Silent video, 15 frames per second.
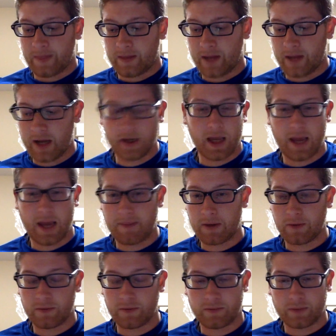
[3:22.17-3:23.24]
That came
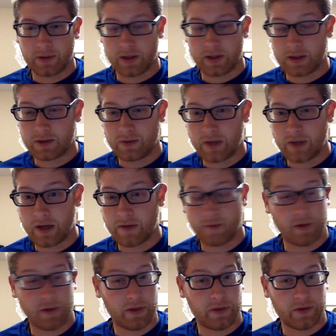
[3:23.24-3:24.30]
in this week
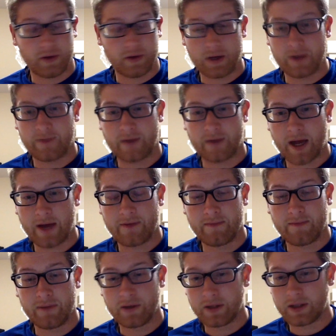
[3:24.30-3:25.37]
with $35
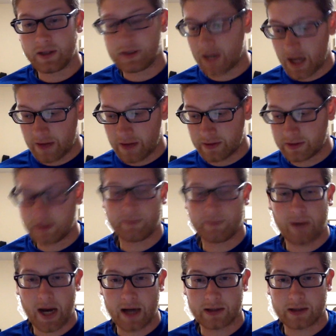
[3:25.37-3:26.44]
million in the
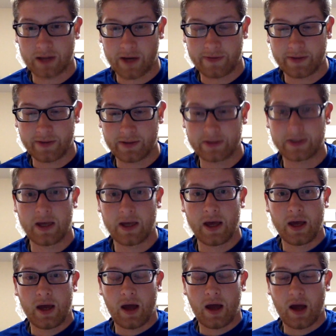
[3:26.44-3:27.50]
box office.
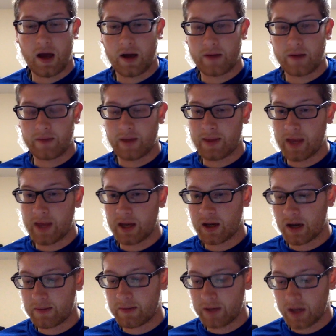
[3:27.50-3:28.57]
And then
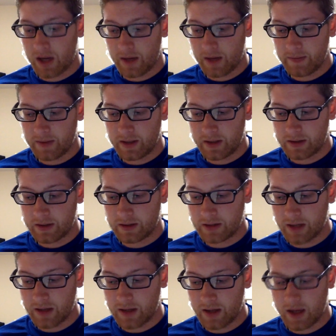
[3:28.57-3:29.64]
coming up is
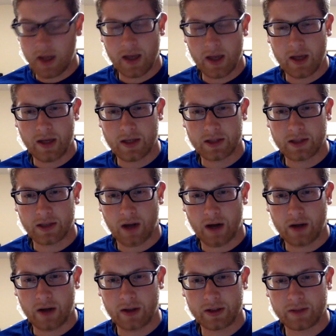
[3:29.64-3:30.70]
A
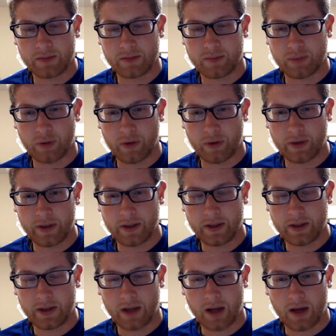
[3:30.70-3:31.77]
Star is
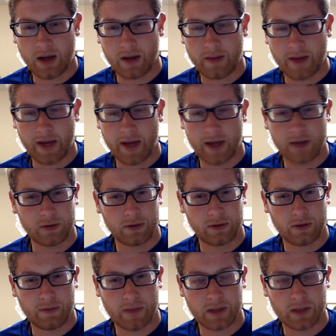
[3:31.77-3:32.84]
Born. I don't
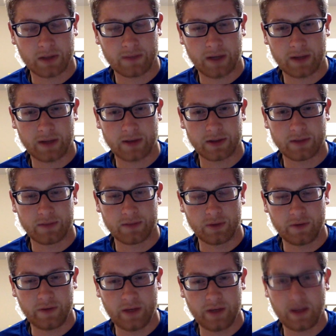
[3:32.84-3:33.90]
know much about this
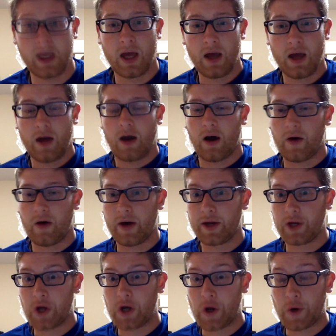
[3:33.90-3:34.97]
movie. All I
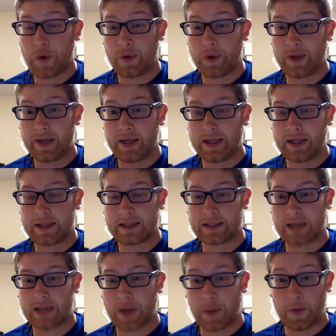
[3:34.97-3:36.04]
know,
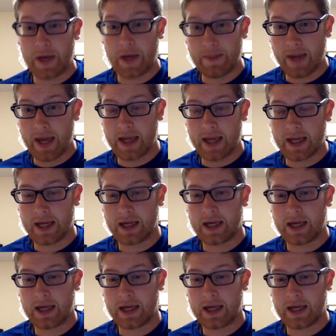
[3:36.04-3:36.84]
it's a remake.